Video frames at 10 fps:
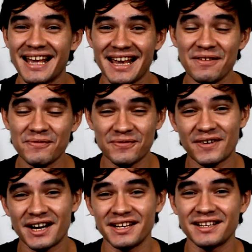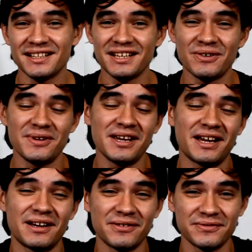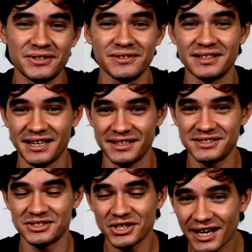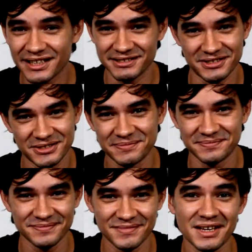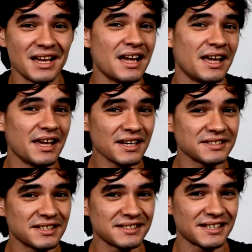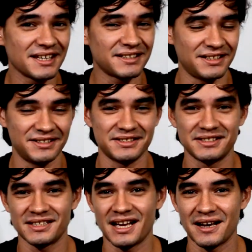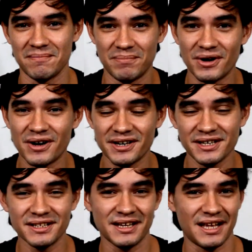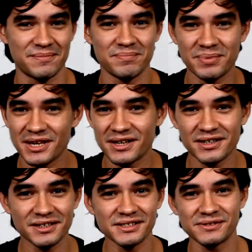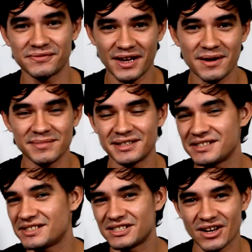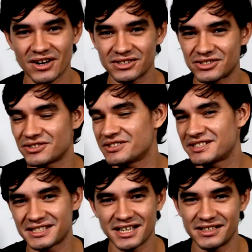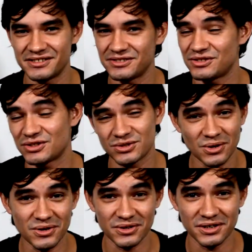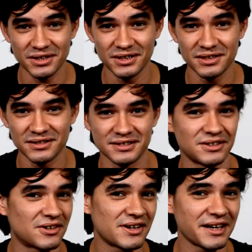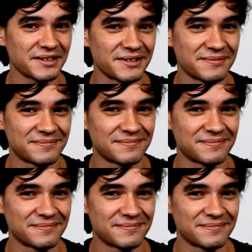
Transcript: And finally, we have today's challenge. Is the sentence, I bought it at Peter's family's doctor's son's store, correct?